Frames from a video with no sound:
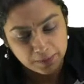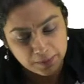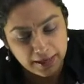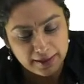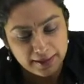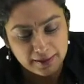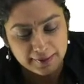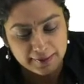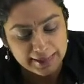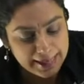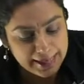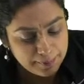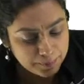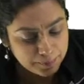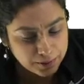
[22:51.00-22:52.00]
spreading a
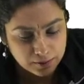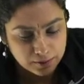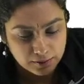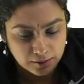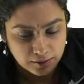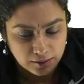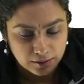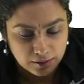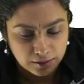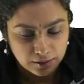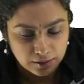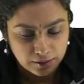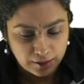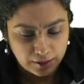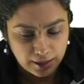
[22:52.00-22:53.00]
damp
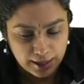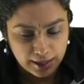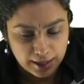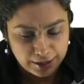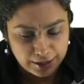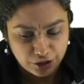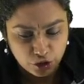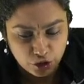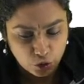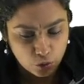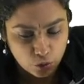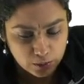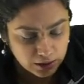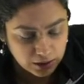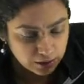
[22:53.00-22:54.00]
dash
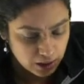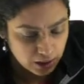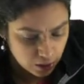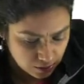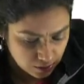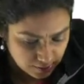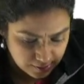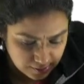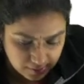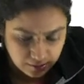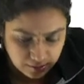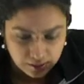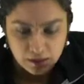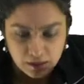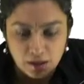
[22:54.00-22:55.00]
over the grounds.
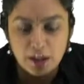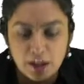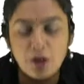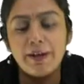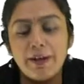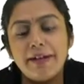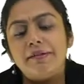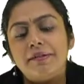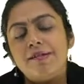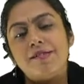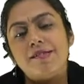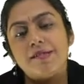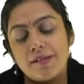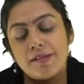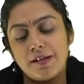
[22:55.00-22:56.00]
Now look at
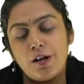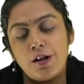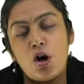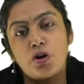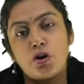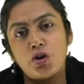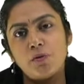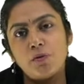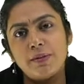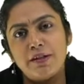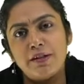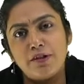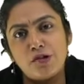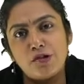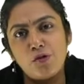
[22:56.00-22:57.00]
this,
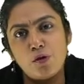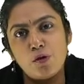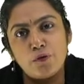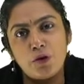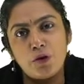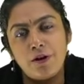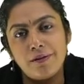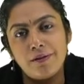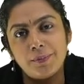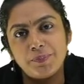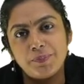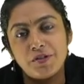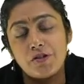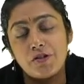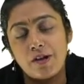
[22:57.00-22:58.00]
October is known for
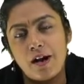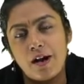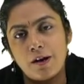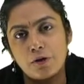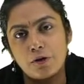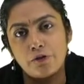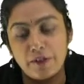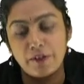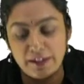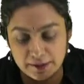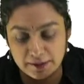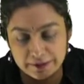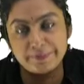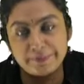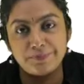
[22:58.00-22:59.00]
the start of
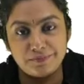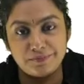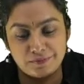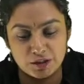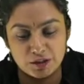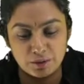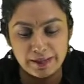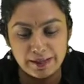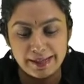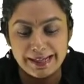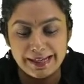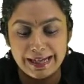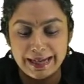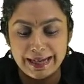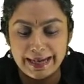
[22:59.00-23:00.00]
winter, okay
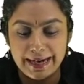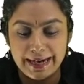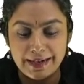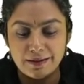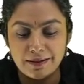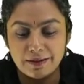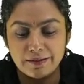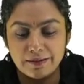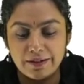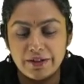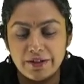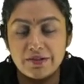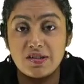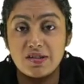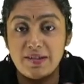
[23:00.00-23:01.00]
and
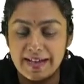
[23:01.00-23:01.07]
there is